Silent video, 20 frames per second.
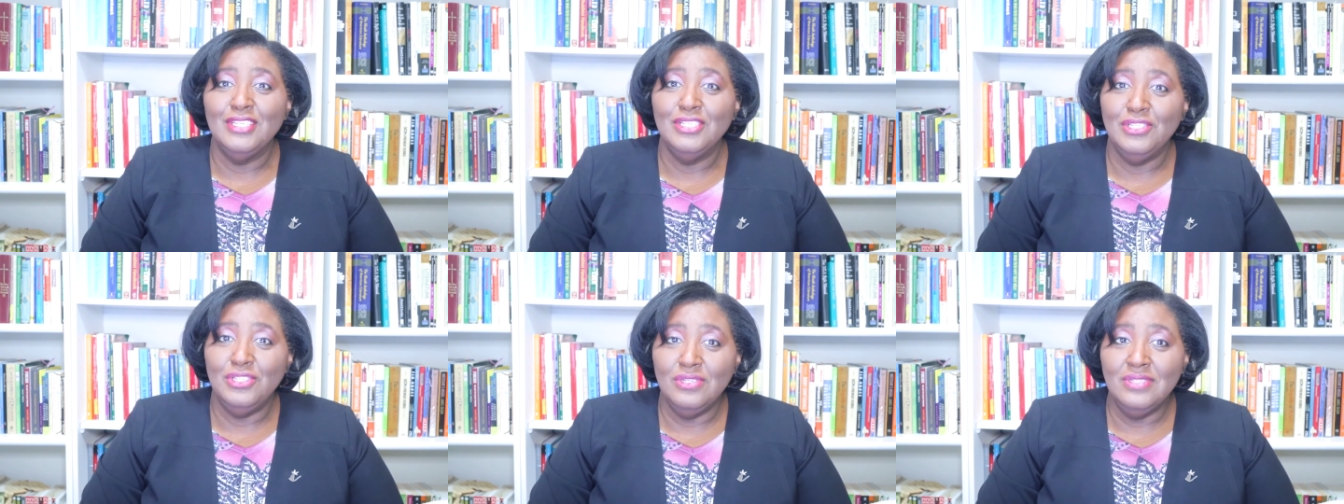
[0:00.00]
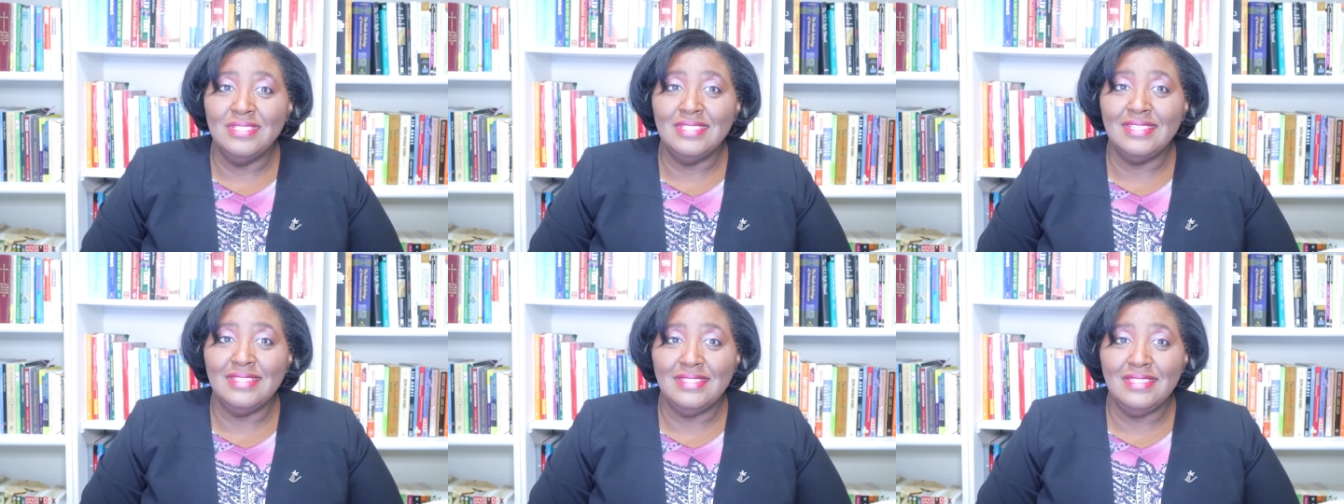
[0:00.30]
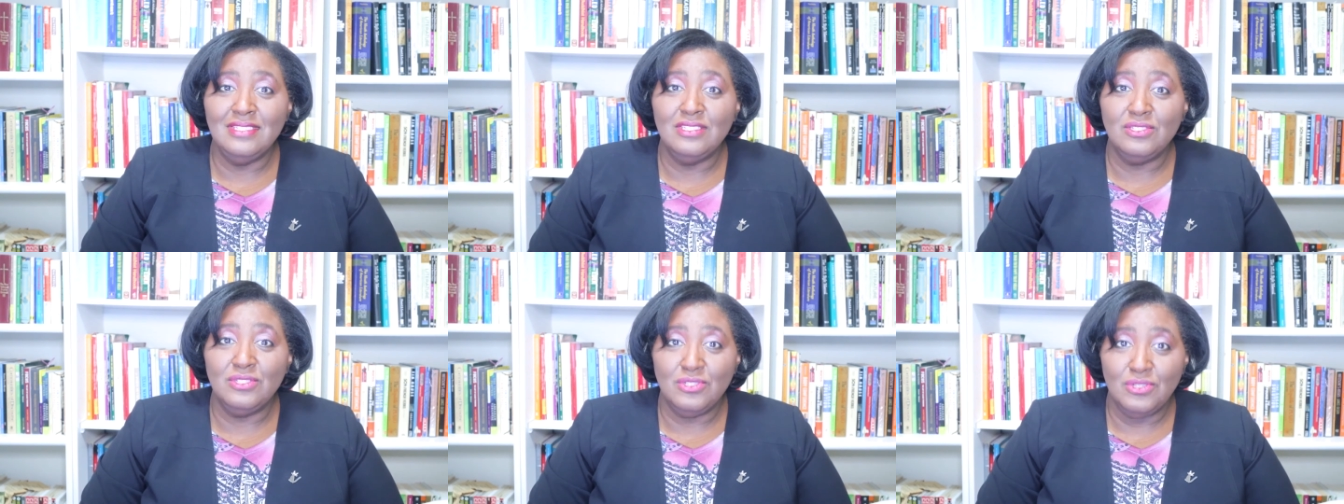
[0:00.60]
Use at
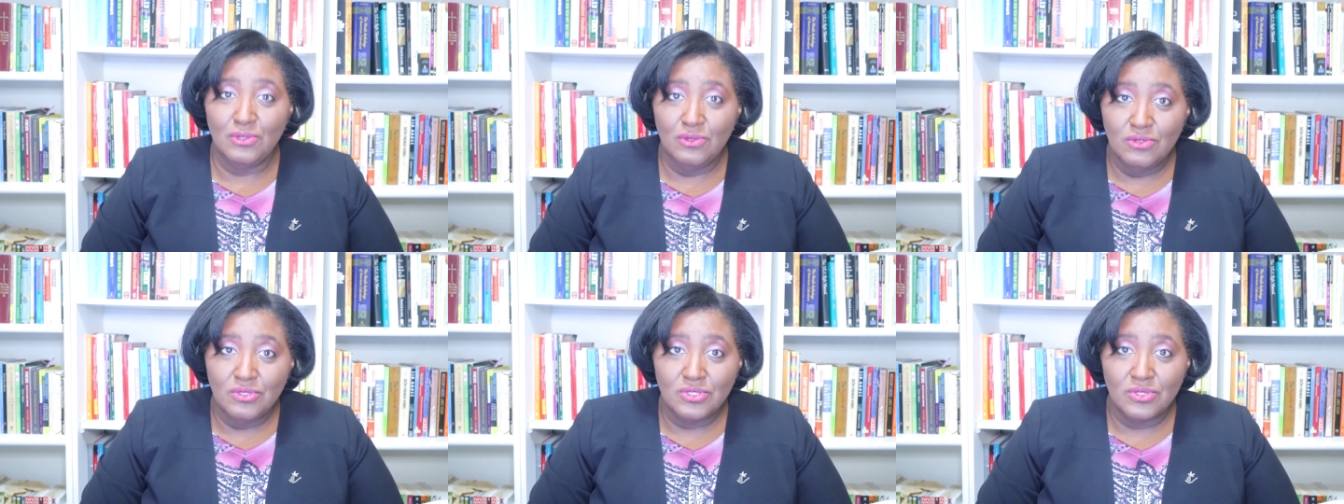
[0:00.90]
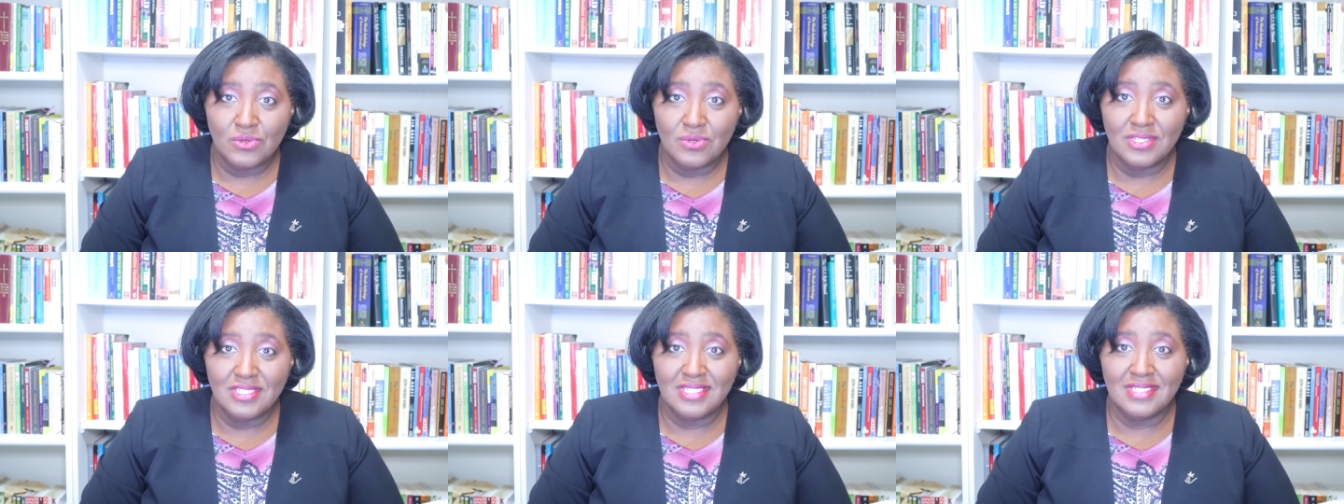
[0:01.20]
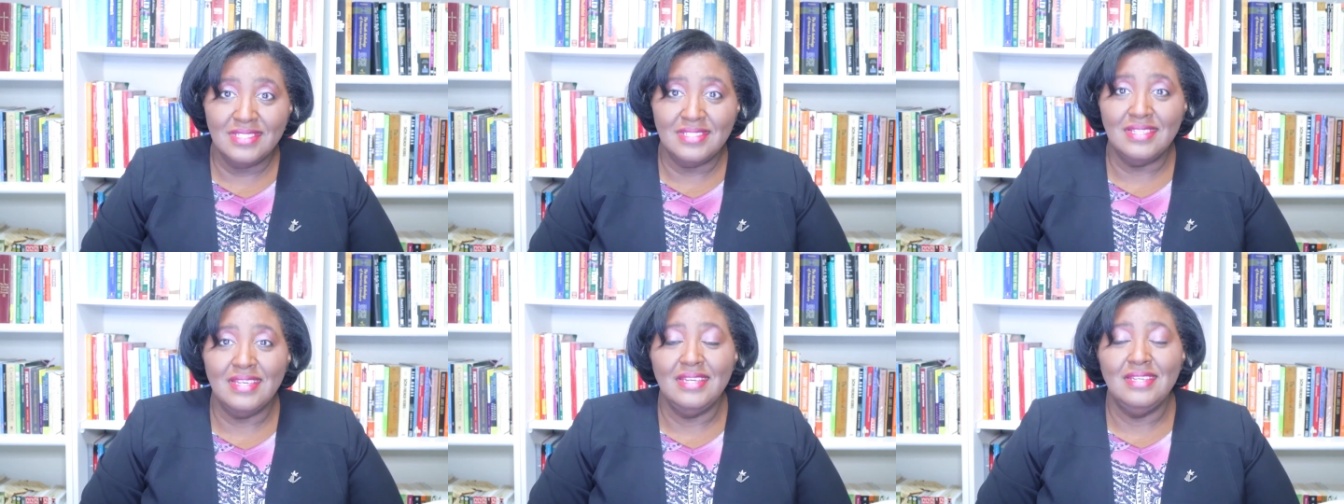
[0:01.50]
least two
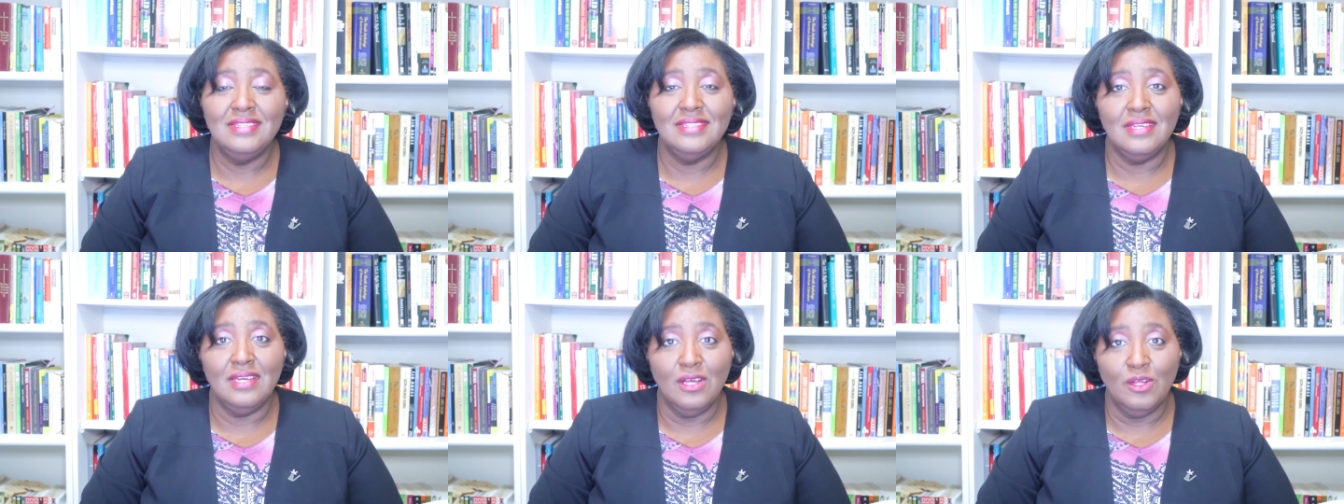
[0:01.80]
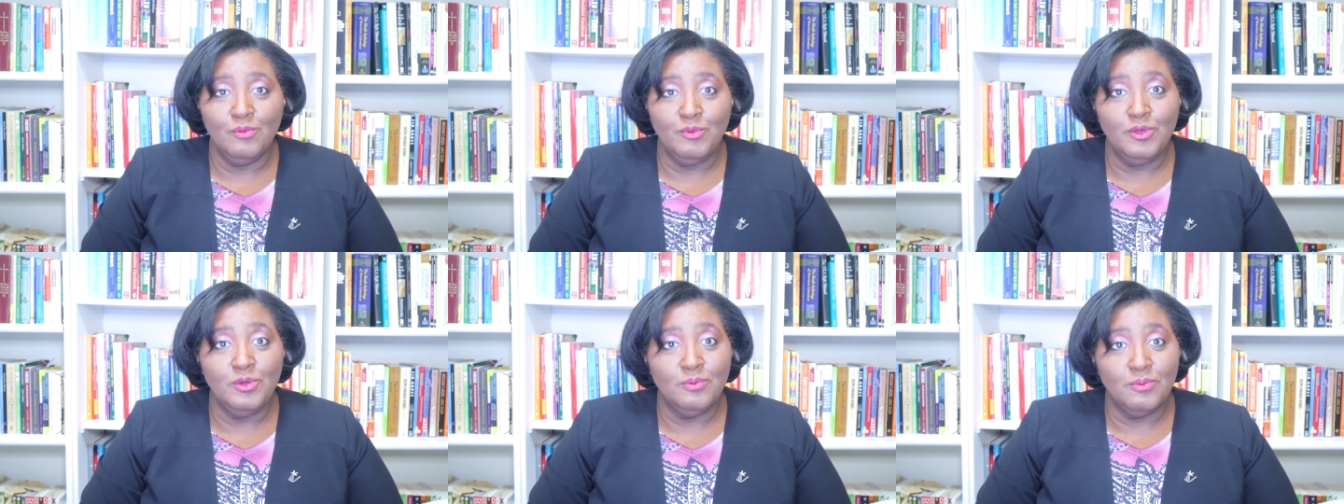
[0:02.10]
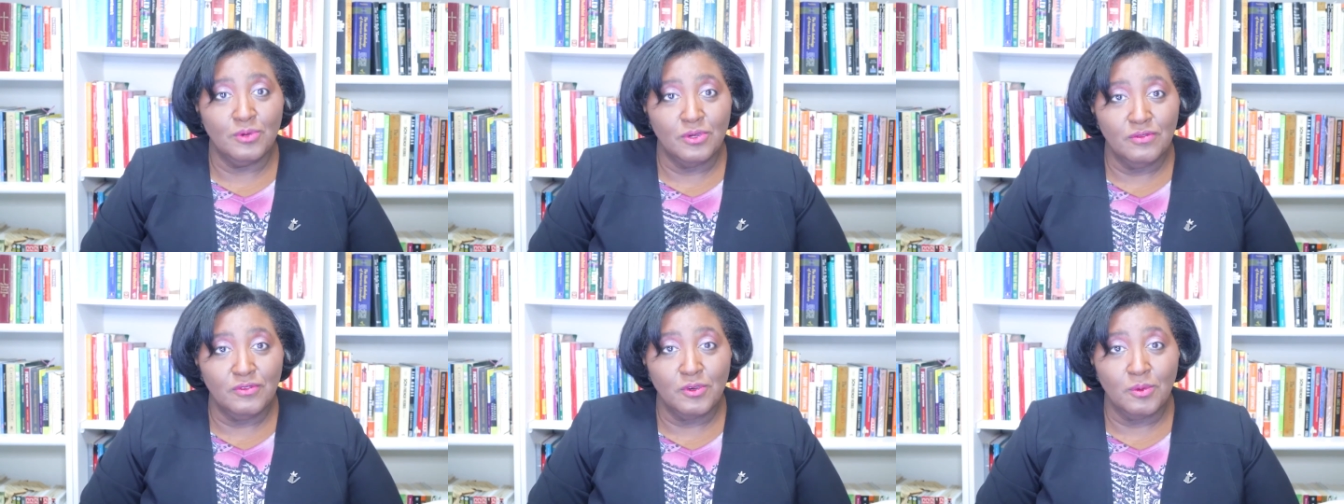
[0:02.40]
sources to help you
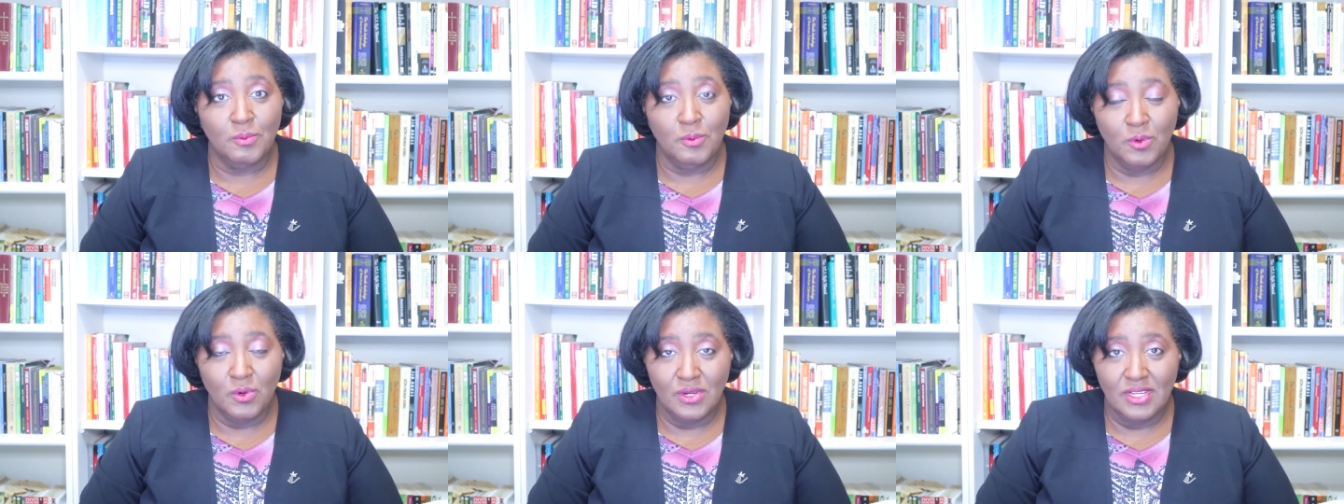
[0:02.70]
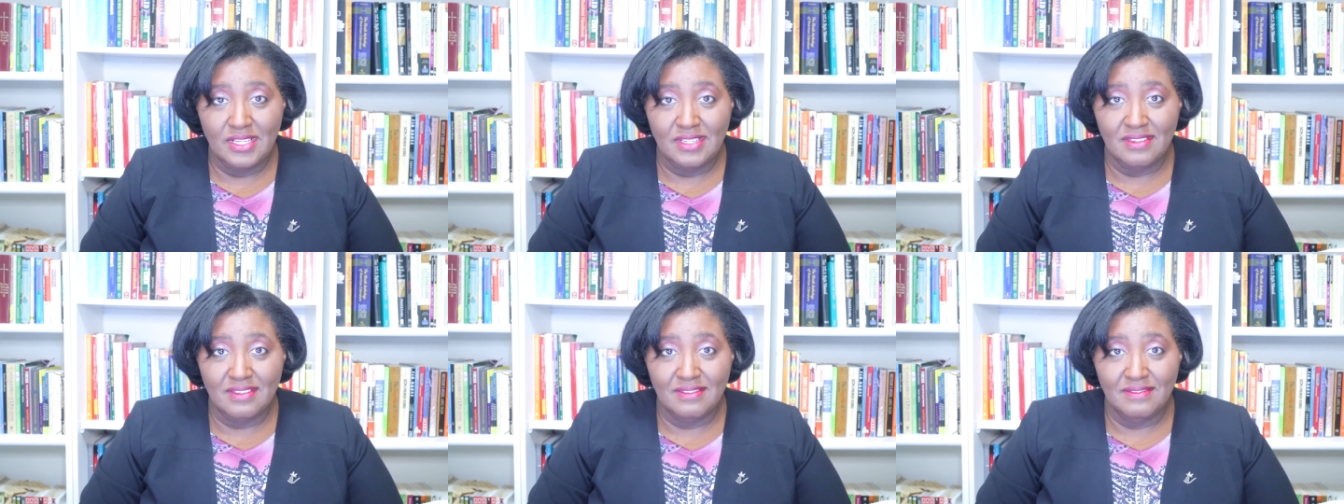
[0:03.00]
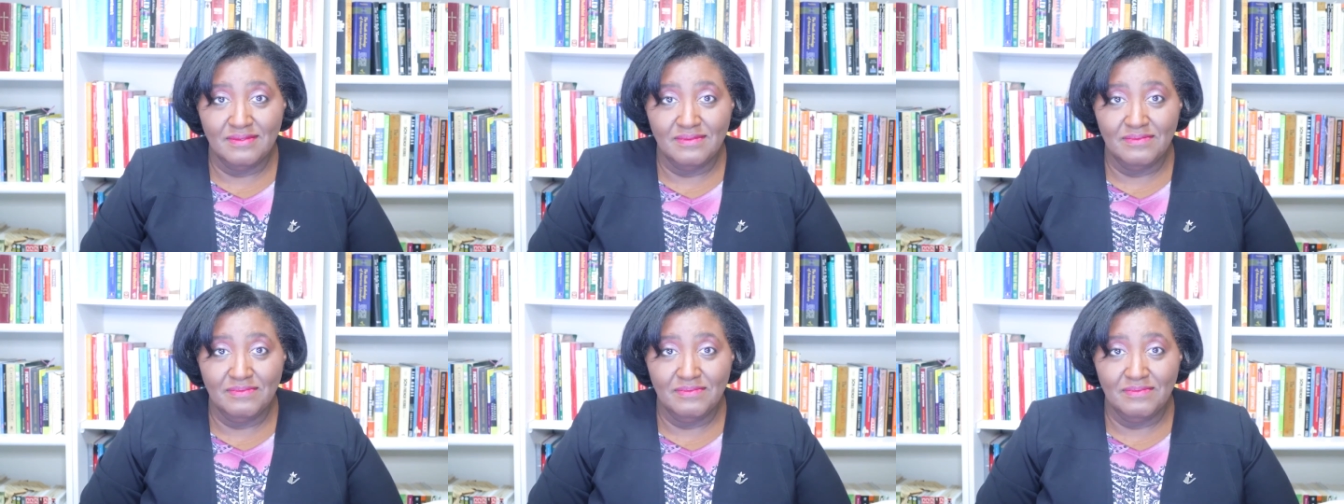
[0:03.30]
prove your point.